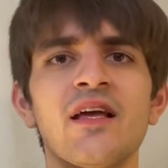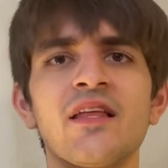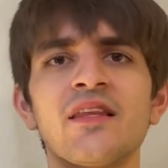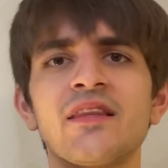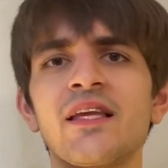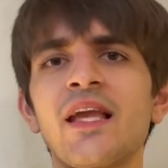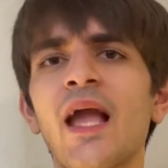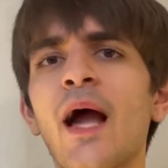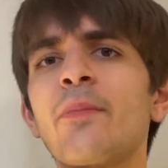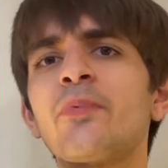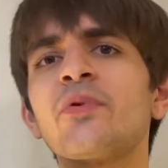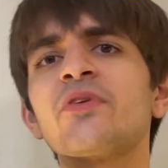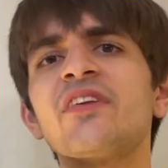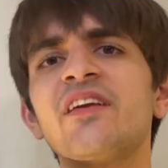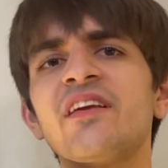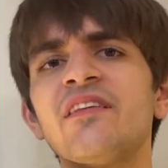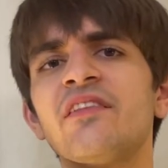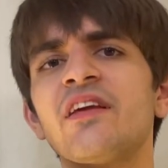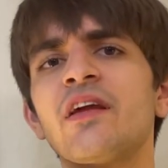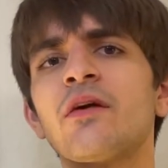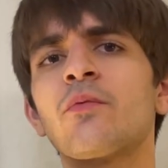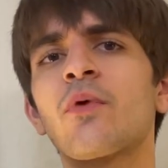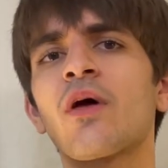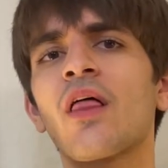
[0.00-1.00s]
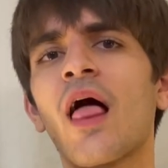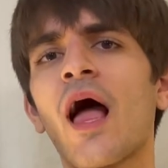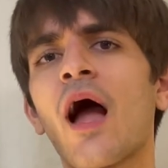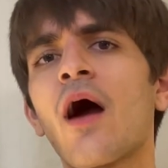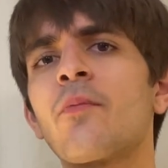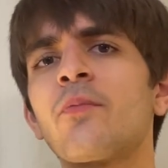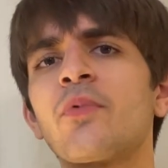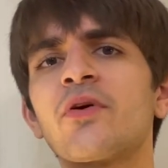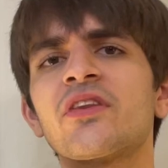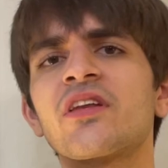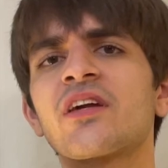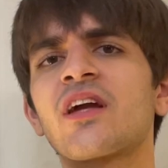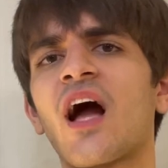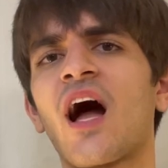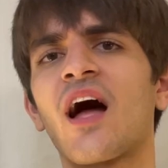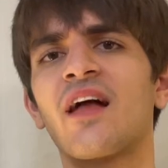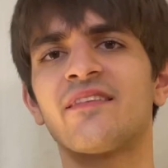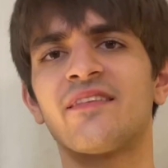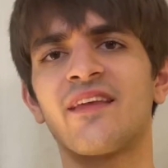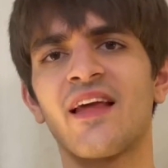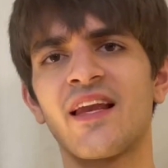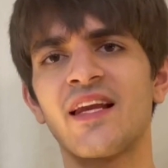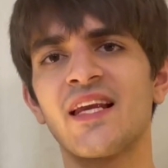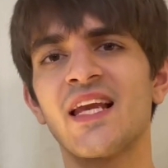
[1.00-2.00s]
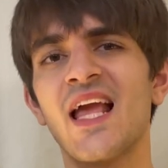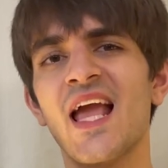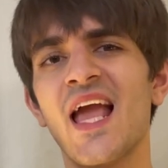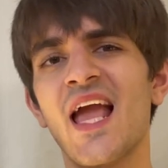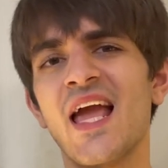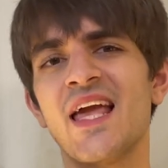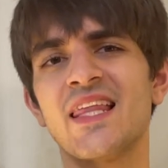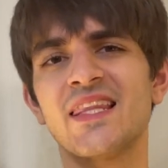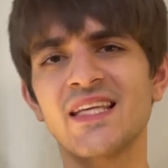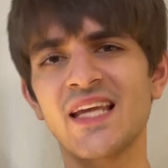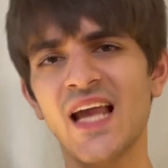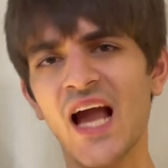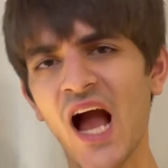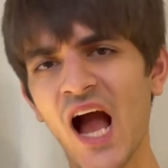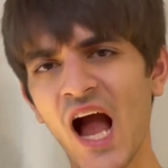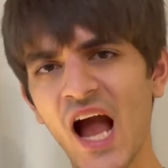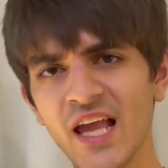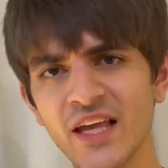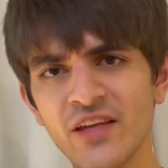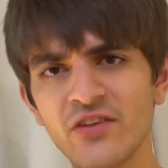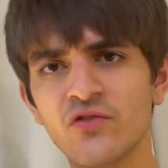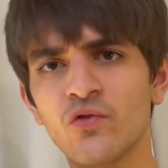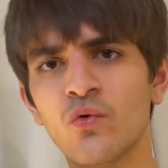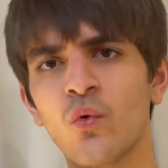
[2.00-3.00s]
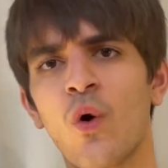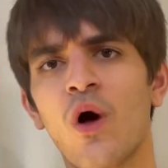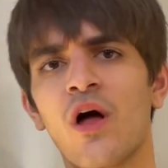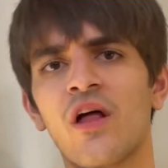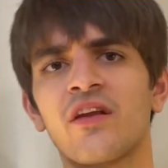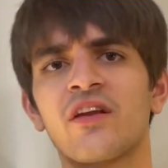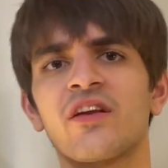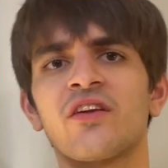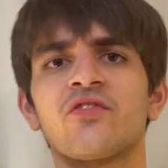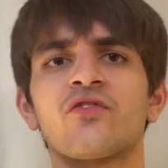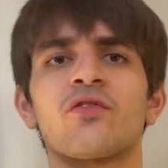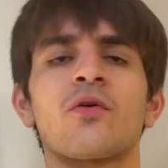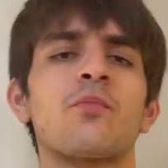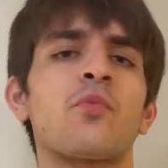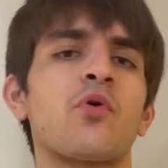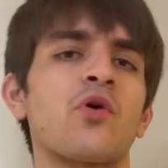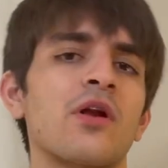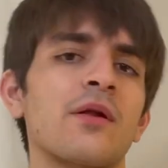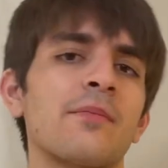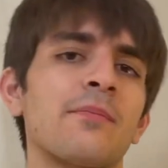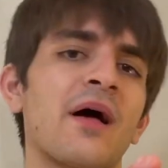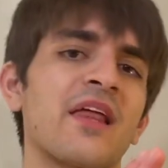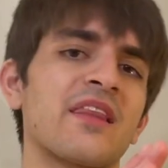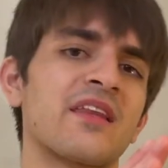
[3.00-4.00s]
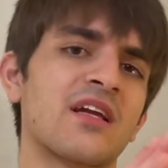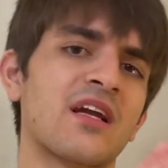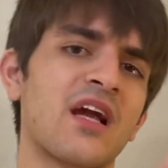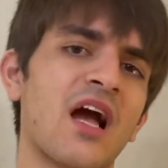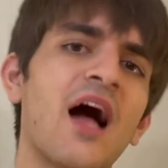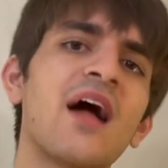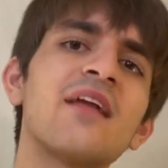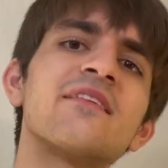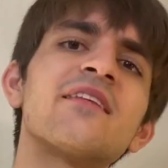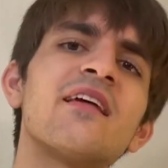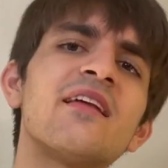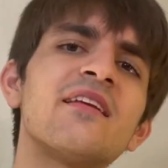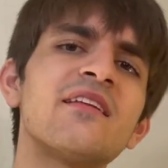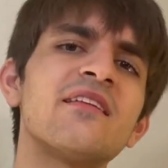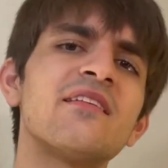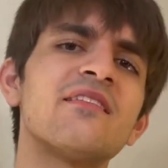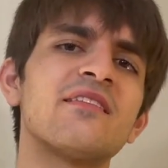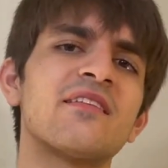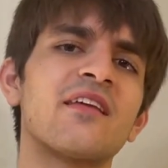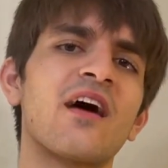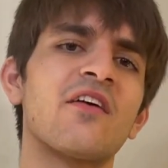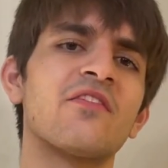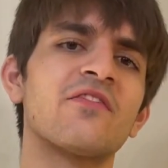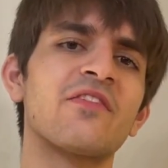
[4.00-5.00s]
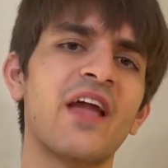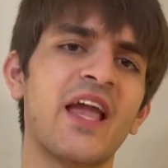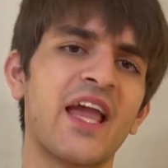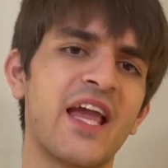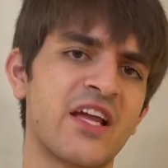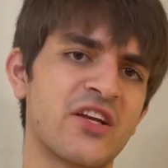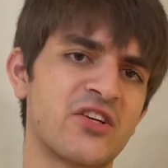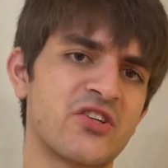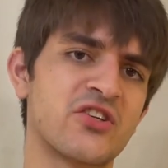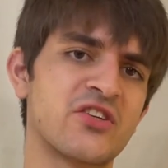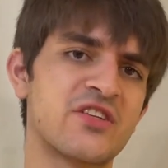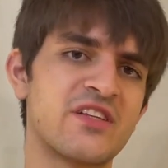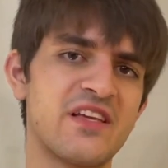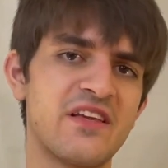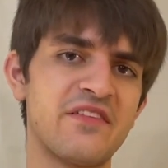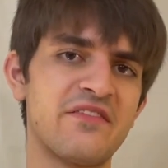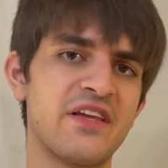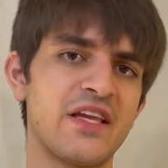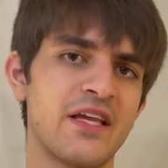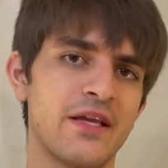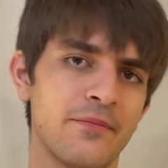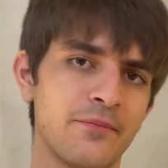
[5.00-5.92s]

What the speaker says: the Apple TV will output the content in the highest quality supported by the content itself and your TV.